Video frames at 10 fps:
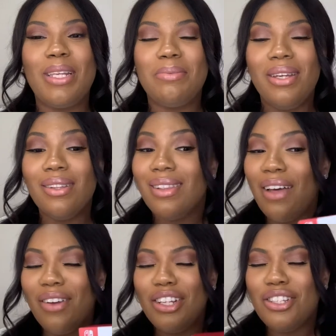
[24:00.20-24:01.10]
me
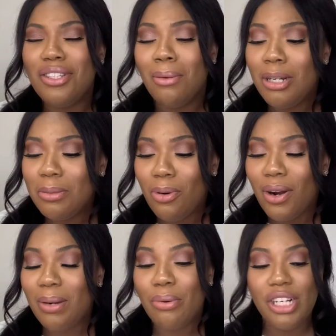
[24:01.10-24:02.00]
love it so much more
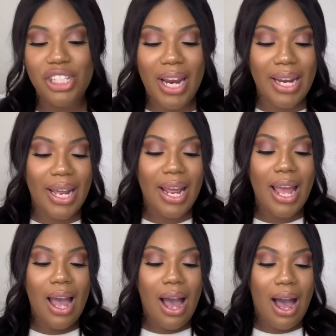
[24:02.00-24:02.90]
and appreciate it.
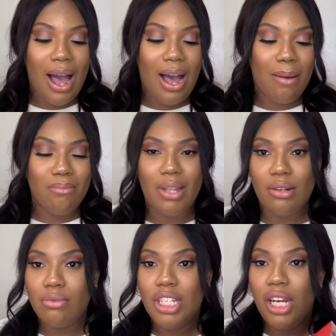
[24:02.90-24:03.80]
Um, like
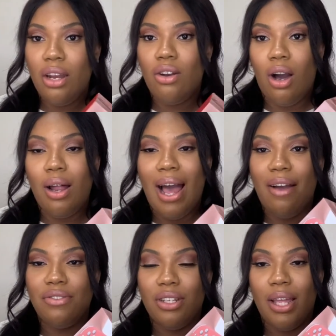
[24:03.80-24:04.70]
she did not
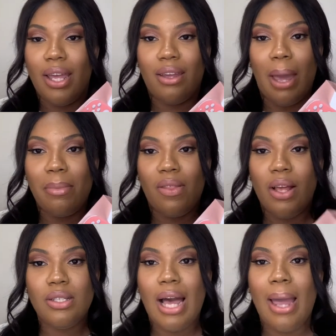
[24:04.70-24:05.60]
have to like give me
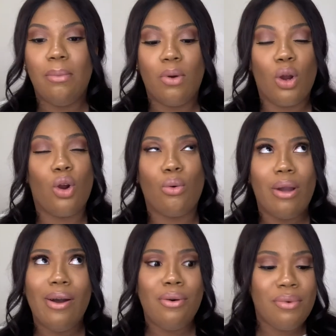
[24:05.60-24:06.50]
this. I'm
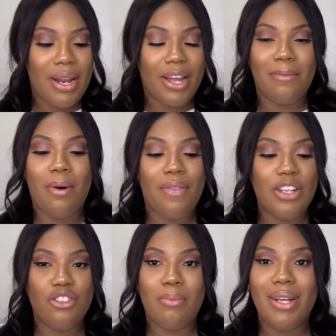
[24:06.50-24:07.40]
grown and I could have bought
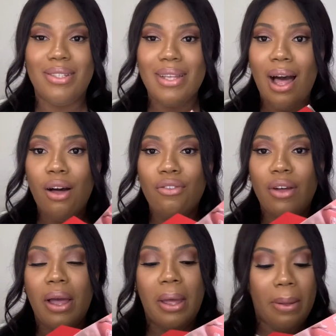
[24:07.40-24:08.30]
this for myself,
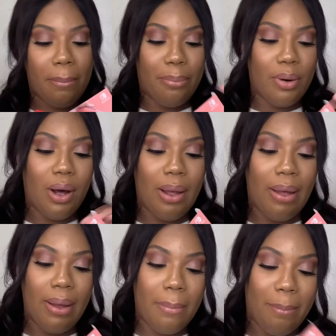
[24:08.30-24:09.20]
but,
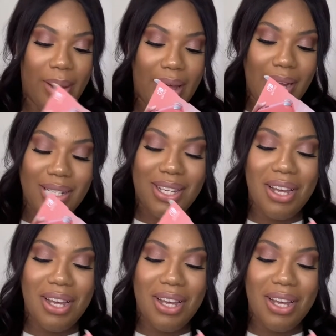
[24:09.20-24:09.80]
but